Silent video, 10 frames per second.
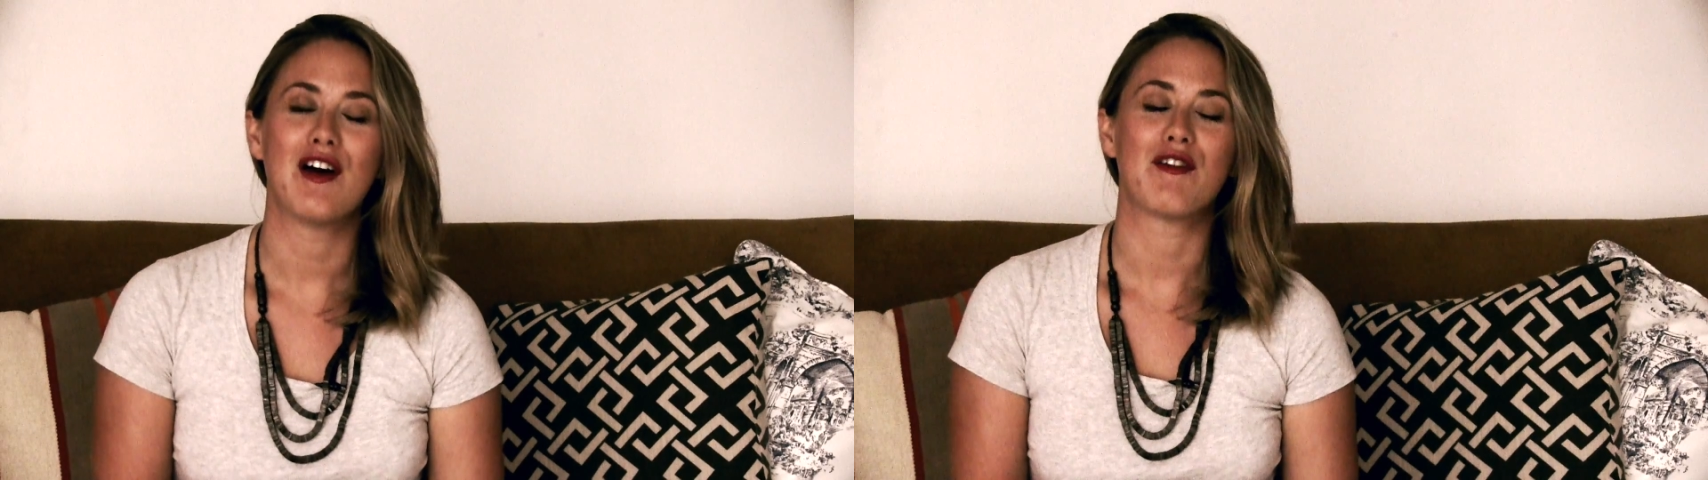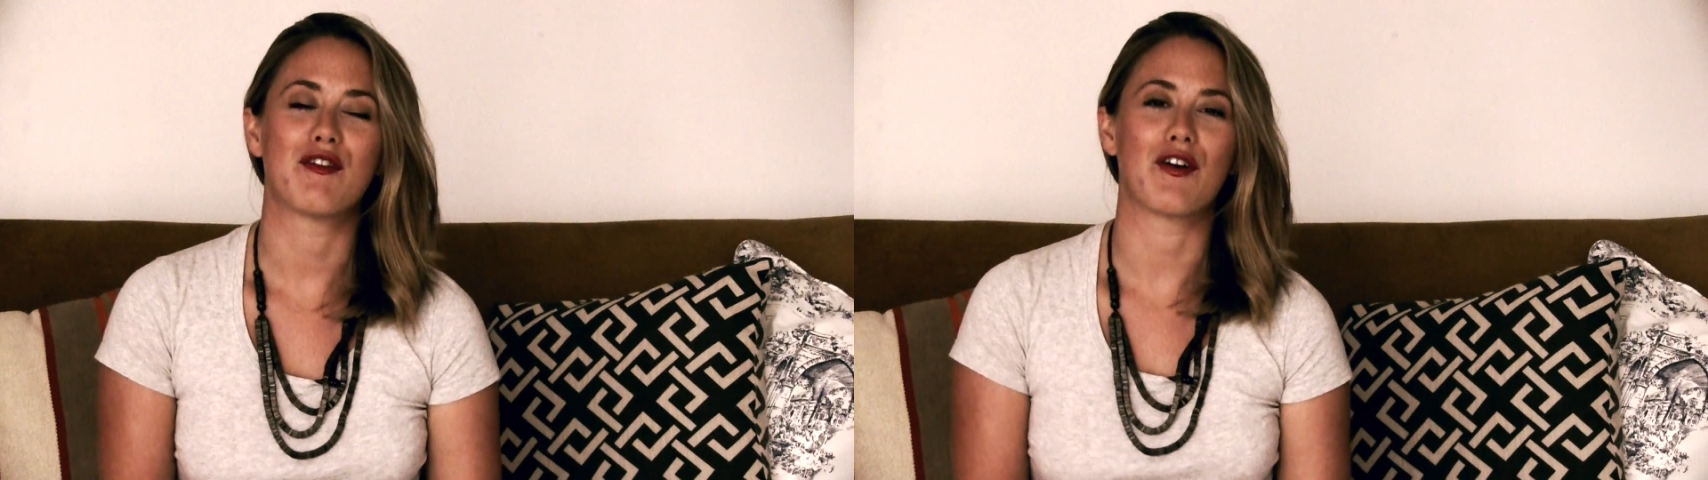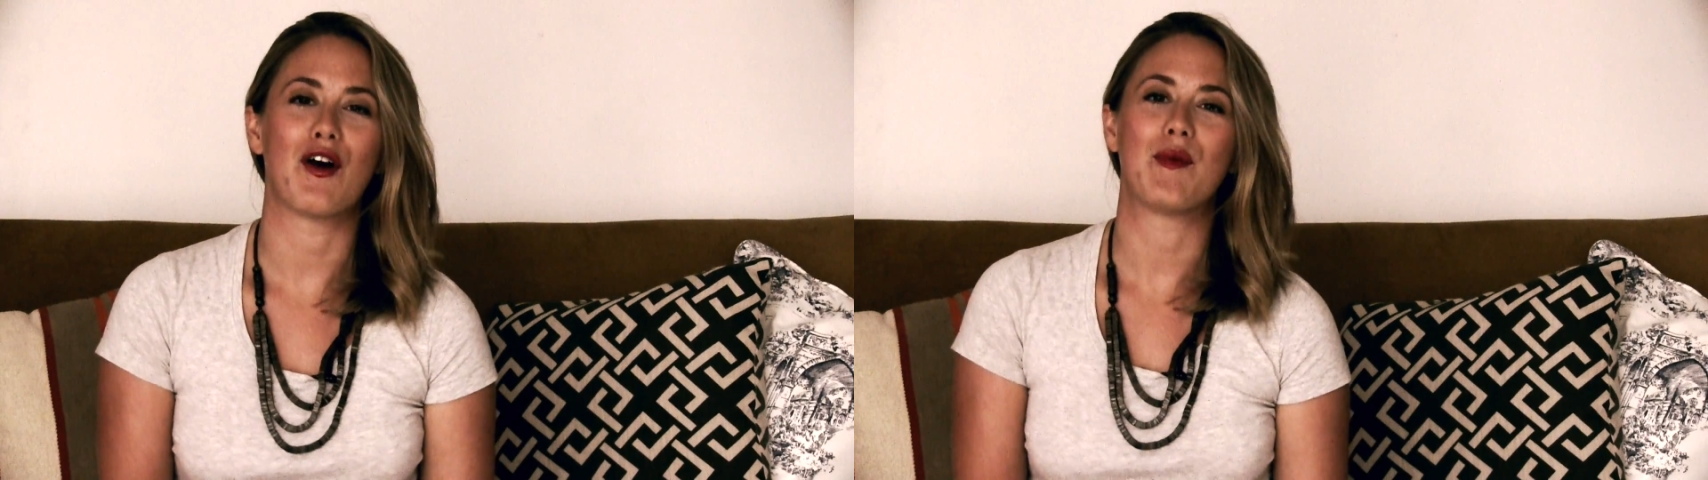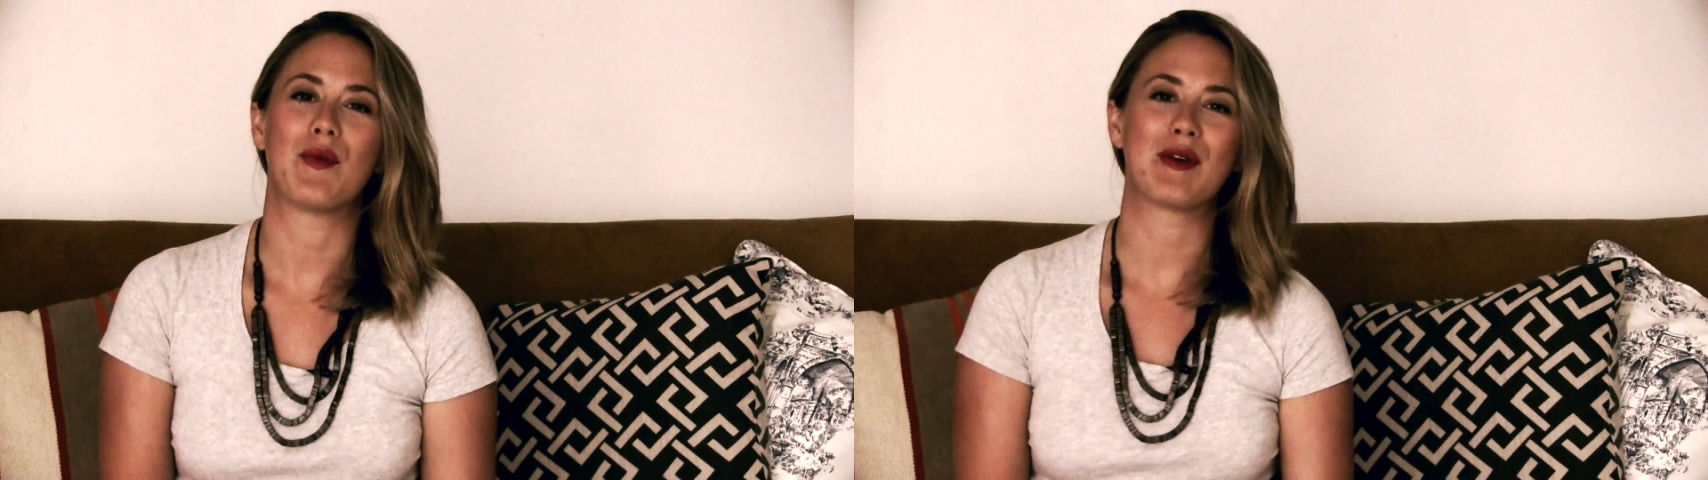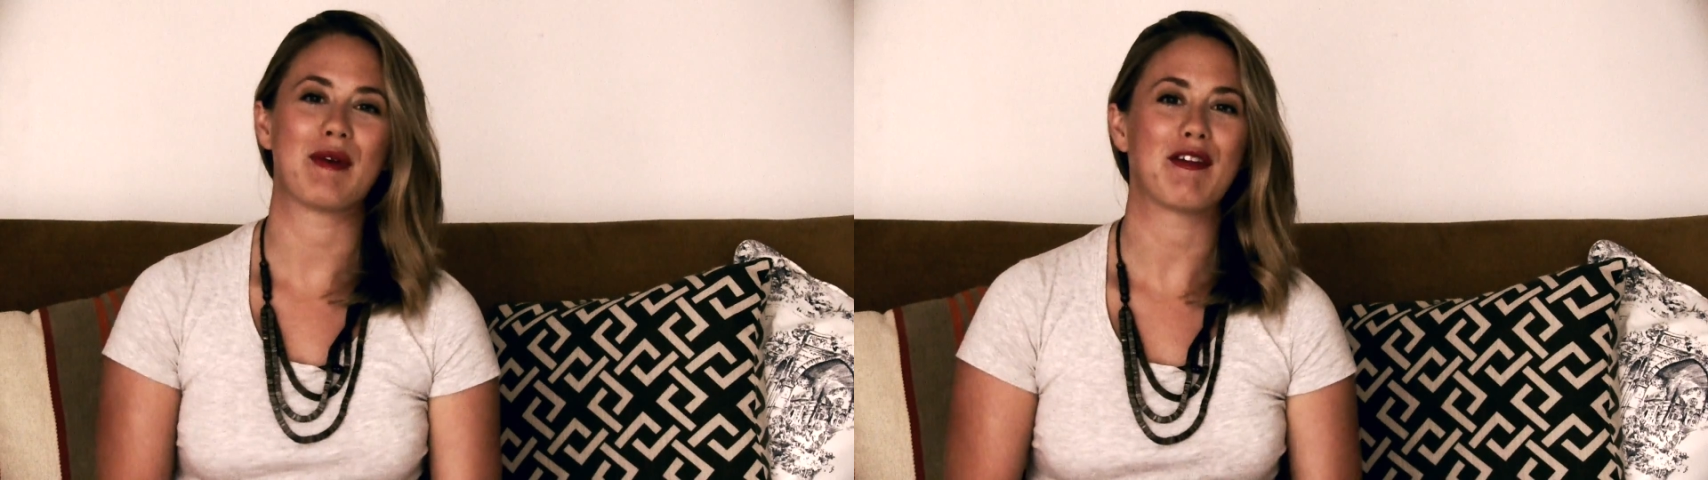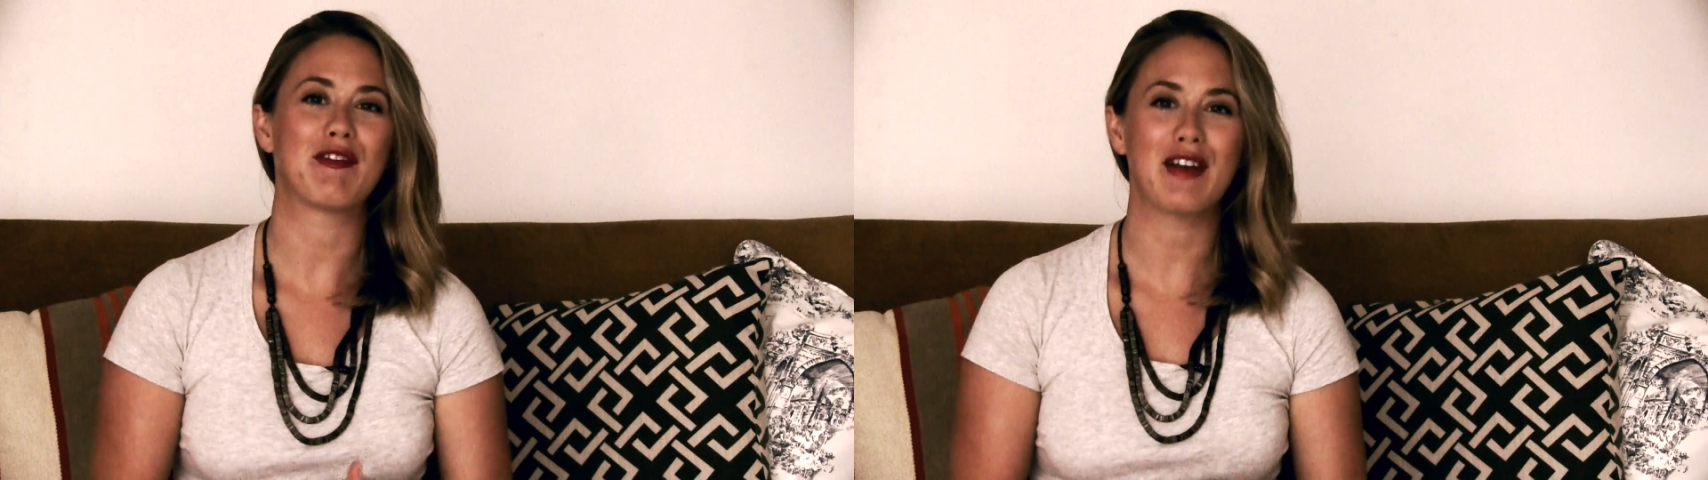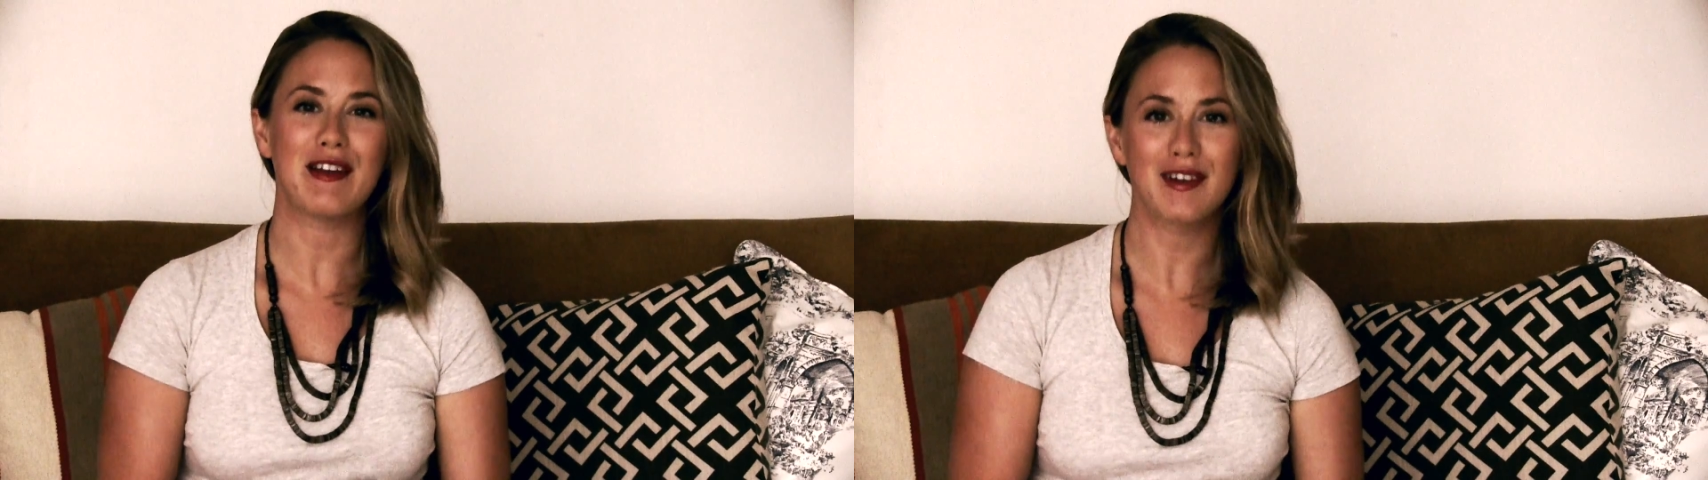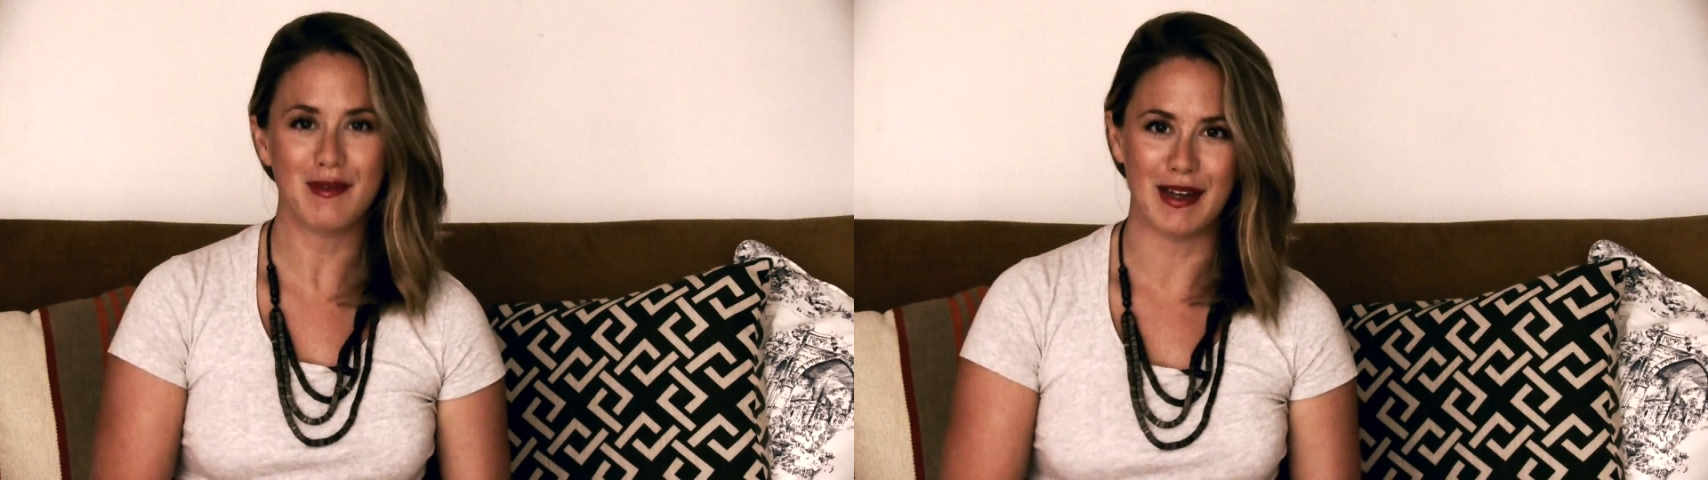from one of my favourite